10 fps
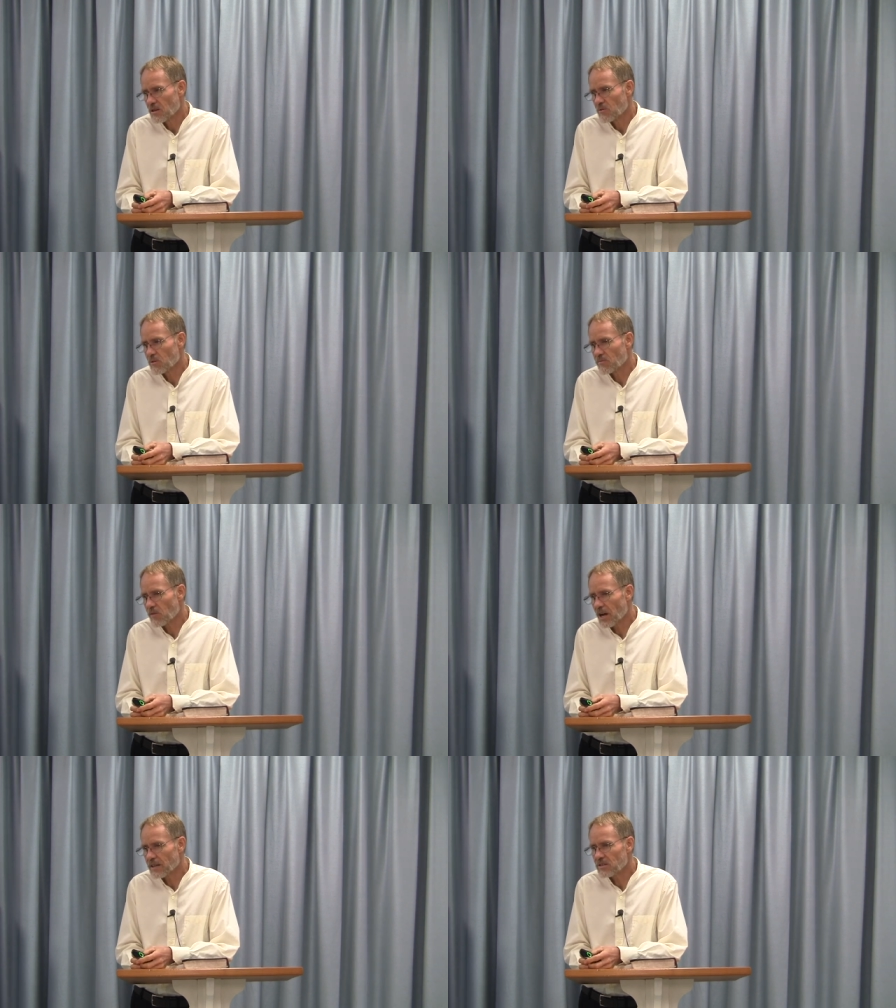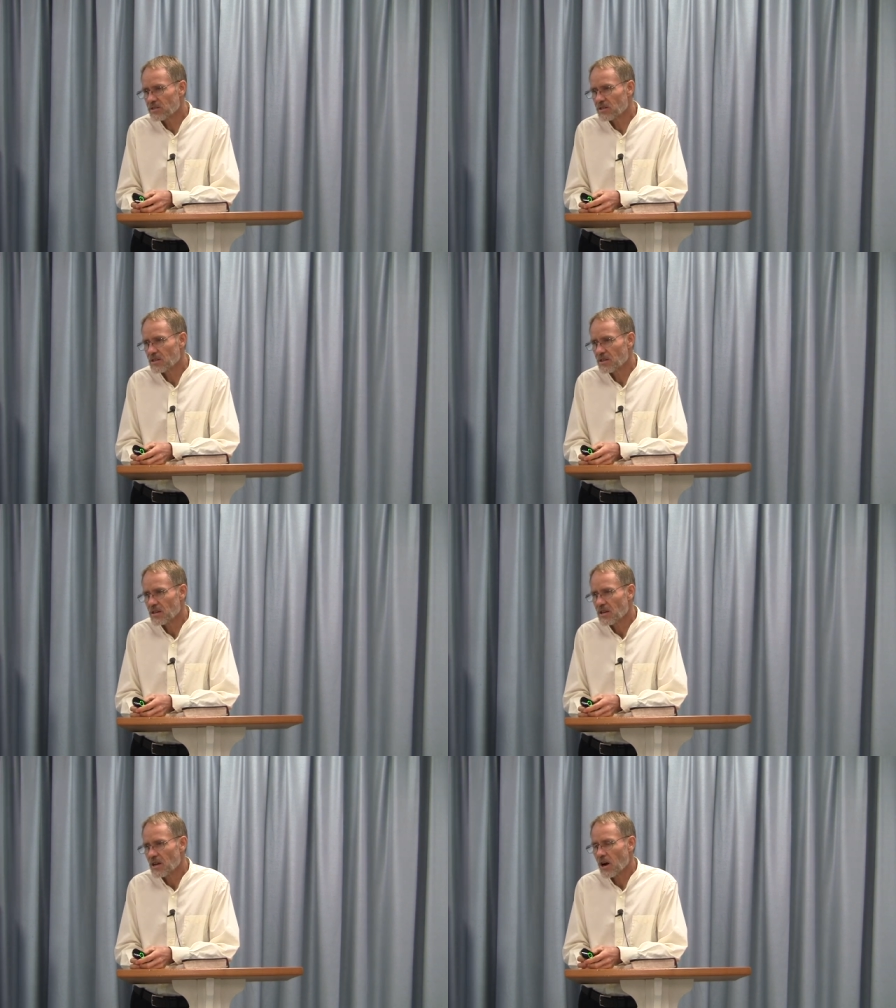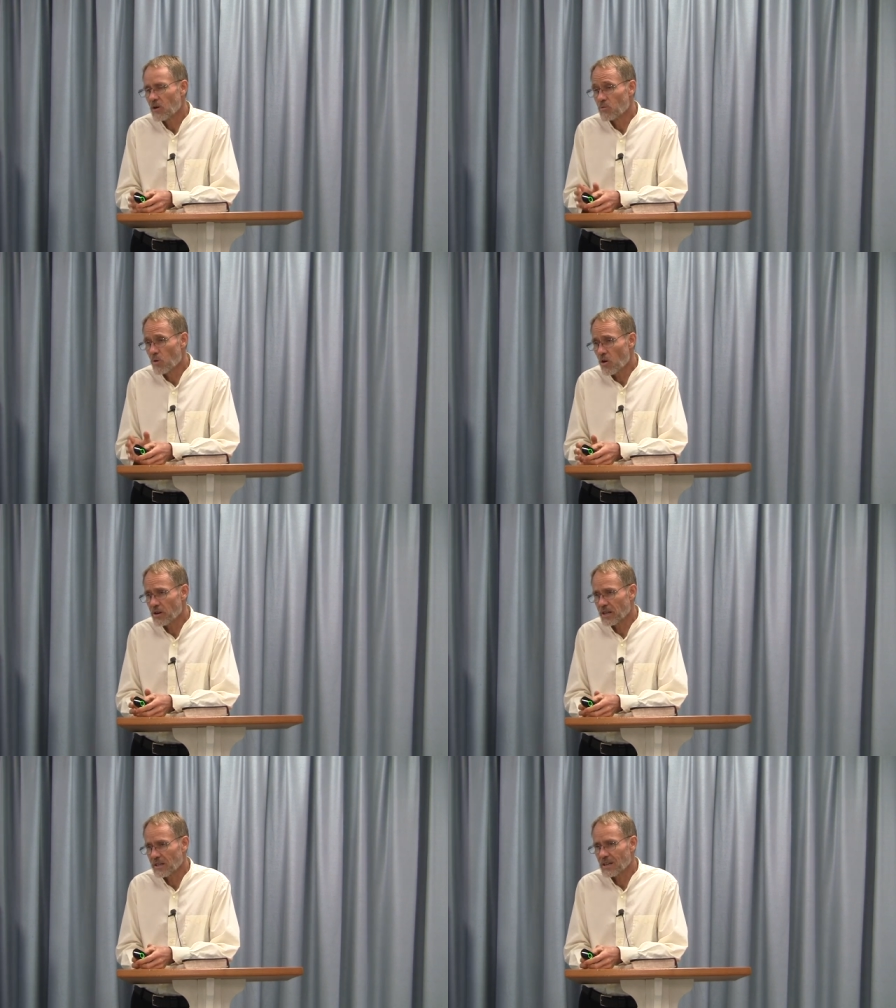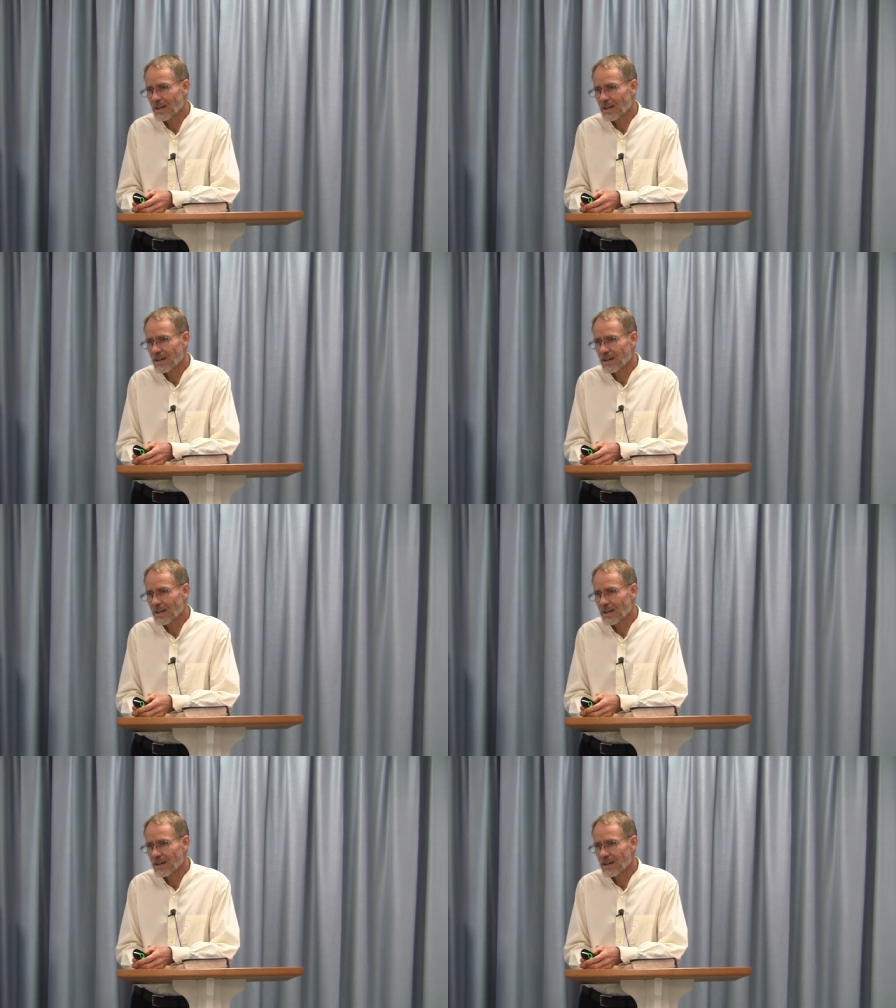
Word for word: we find a warning